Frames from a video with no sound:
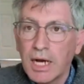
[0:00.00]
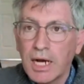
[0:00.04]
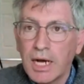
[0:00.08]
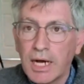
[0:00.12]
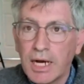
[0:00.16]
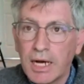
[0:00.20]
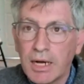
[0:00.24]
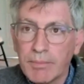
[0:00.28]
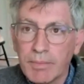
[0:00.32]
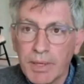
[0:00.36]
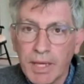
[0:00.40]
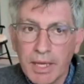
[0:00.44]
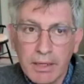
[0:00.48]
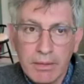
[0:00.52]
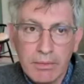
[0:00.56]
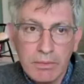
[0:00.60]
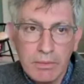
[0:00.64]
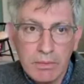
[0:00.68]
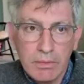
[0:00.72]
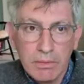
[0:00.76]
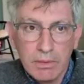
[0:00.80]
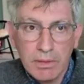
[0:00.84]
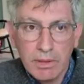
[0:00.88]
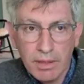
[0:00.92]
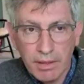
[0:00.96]

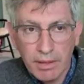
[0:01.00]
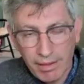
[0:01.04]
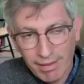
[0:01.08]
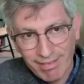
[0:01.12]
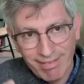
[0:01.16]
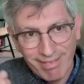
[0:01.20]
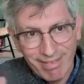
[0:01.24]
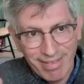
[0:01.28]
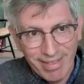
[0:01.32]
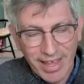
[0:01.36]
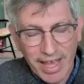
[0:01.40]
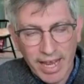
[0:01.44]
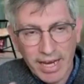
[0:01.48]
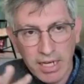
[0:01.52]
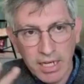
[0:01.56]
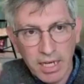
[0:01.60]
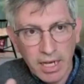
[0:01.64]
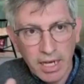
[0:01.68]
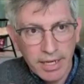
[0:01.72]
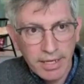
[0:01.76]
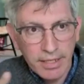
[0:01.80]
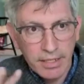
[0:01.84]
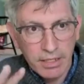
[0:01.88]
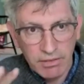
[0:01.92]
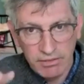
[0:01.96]
and that
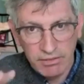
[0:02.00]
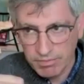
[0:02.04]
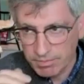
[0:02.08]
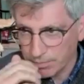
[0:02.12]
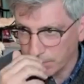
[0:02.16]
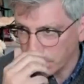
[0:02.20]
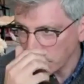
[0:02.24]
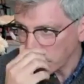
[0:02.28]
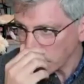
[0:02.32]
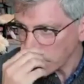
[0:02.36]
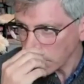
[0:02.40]
kind of